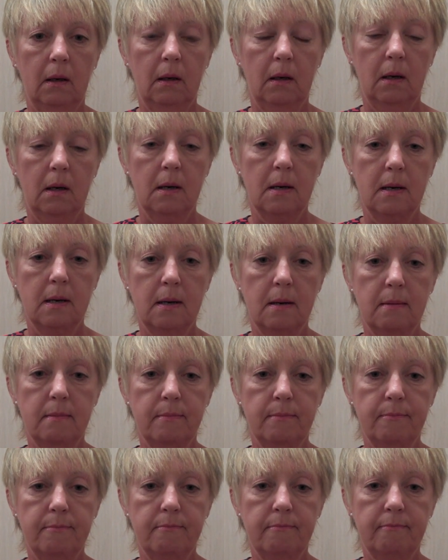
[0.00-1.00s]

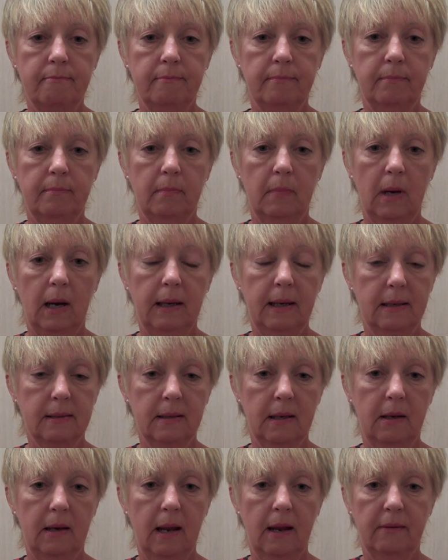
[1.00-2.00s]
um, I guess
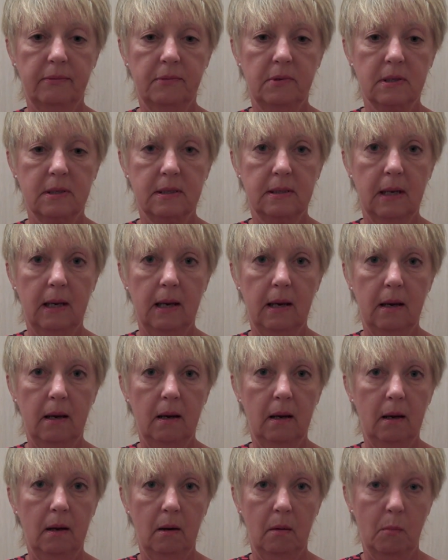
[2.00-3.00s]
I'd have to
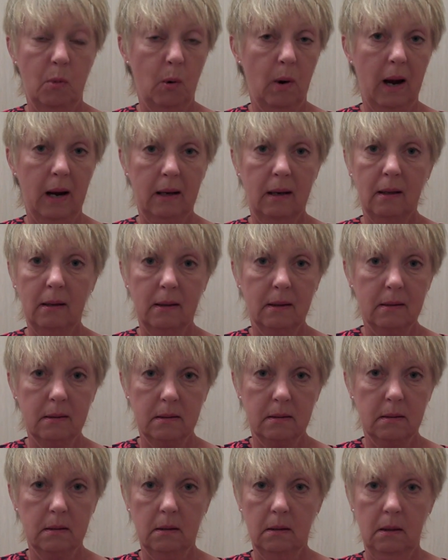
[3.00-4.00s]
say,
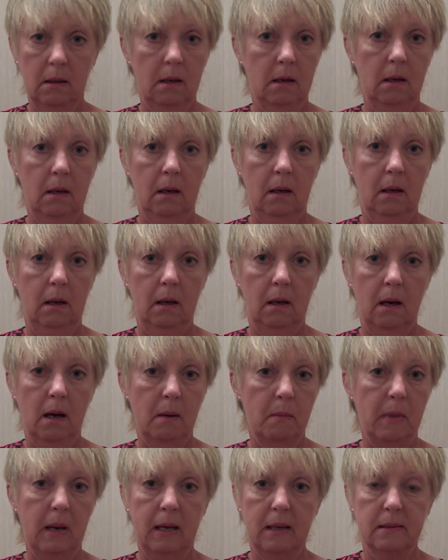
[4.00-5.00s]
miraculous,
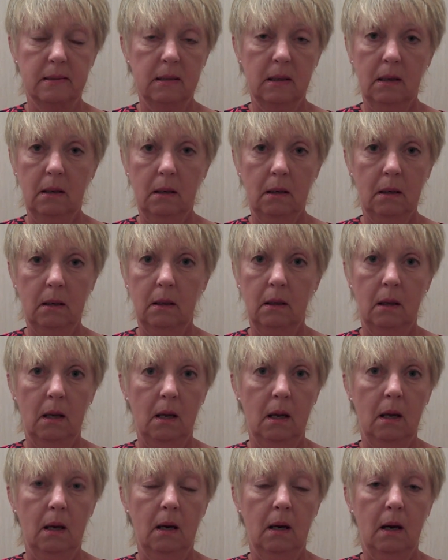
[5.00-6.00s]
amazing.
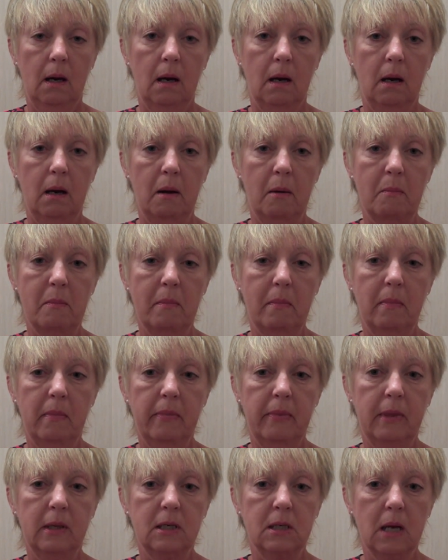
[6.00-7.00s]
Um,
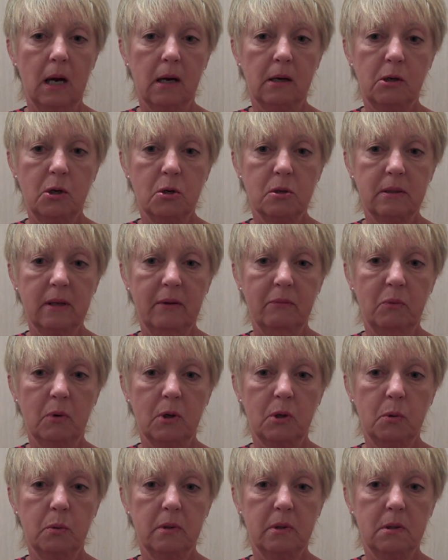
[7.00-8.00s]
the doctors, I've
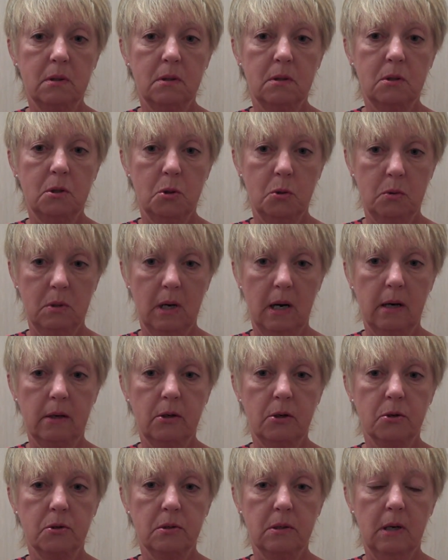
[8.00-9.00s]
worked with two
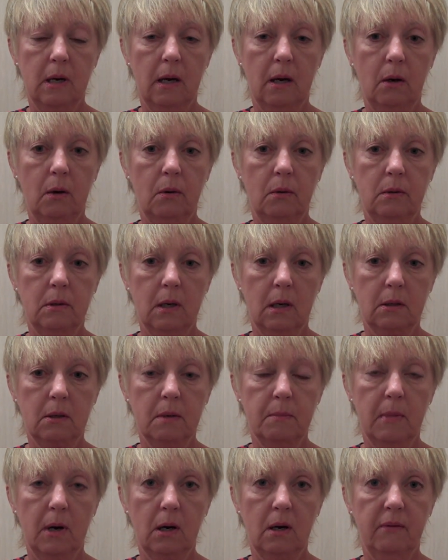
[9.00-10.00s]
doctors now,
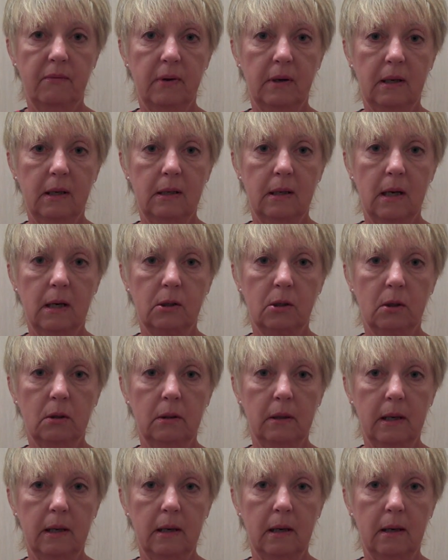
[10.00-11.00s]
Dr. Markovic and Dr.
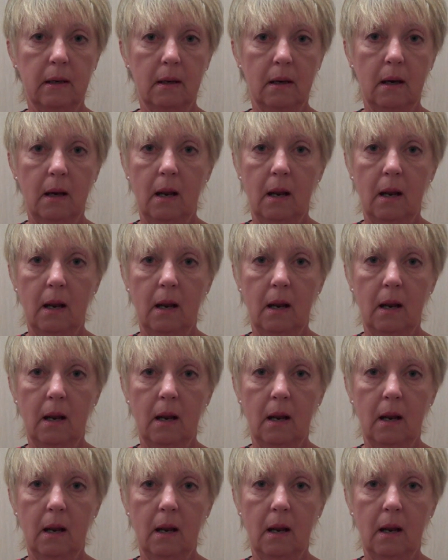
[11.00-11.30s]
Lynn, and